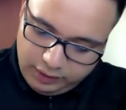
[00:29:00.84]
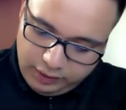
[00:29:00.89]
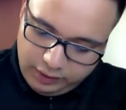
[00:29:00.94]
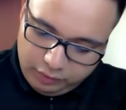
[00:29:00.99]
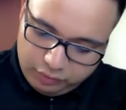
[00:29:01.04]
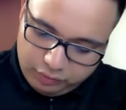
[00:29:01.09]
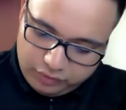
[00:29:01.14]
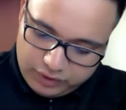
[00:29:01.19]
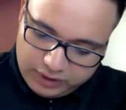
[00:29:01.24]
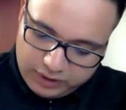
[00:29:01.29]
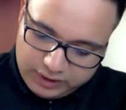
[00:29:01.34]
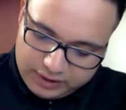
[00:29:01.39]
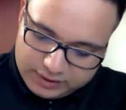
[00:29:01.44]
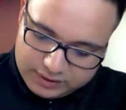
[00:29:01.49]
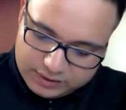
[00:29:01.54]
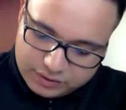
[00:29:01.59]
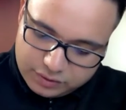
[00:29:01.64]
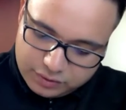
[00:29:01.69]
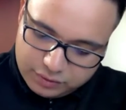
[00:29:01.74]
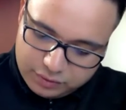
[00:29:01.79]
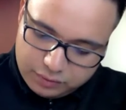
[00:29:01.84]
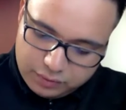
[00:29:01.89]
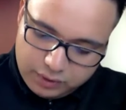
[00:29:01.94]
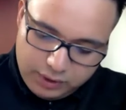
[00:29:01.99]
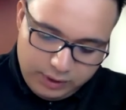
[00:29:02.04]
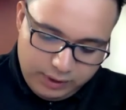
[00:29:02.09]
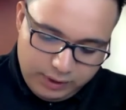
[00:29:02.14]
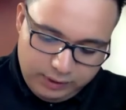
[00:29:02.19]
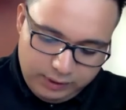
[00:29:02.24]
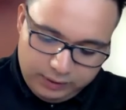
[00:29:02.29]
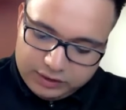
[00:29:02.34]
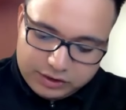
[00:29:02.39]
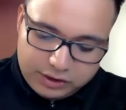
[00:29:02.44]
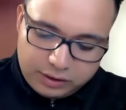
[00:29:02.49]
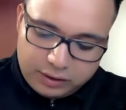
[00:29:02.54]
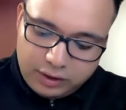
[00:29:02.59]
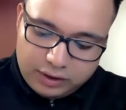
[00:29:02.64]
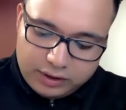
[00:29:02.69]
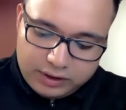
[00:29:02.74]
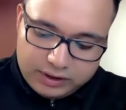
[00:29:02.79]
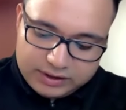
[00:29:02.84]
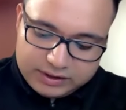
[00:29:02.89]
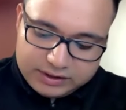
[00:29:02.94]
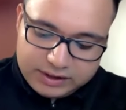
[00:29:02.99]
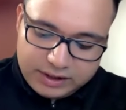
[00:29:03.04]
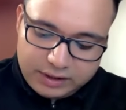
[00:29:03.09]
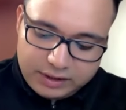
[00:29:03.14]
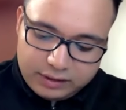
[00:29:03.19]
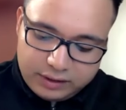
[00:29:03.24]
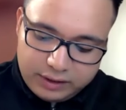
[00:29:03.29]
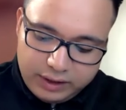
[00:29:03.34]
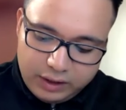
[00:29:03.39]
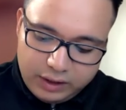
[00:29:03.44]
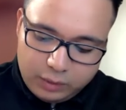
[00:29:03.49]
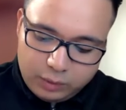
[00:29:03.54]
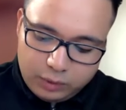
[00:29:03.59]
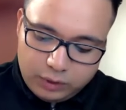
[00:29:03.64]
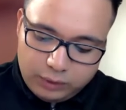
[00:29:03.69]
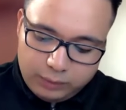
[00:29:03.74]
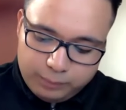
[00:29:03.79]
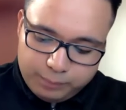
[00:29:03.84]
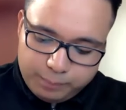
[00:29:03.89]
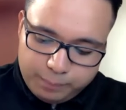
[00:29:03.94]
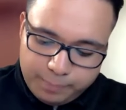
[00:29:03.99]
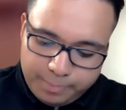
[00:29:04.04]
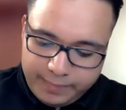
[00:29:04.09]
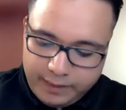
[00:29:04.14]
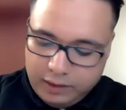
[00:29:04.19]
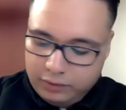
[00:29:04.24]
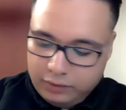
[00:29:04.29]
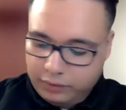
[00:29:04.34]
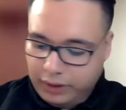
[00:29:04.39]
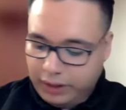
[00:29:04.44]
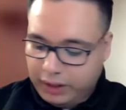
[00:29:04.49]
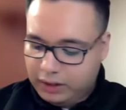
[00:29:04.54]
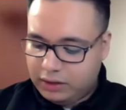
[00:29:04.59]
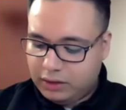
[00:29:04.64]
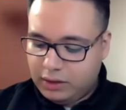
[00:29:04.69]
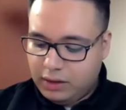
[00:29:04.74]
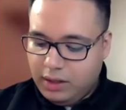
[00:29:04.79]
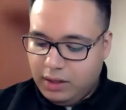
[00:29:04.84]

and VDS2. These are not necessarily equal, right?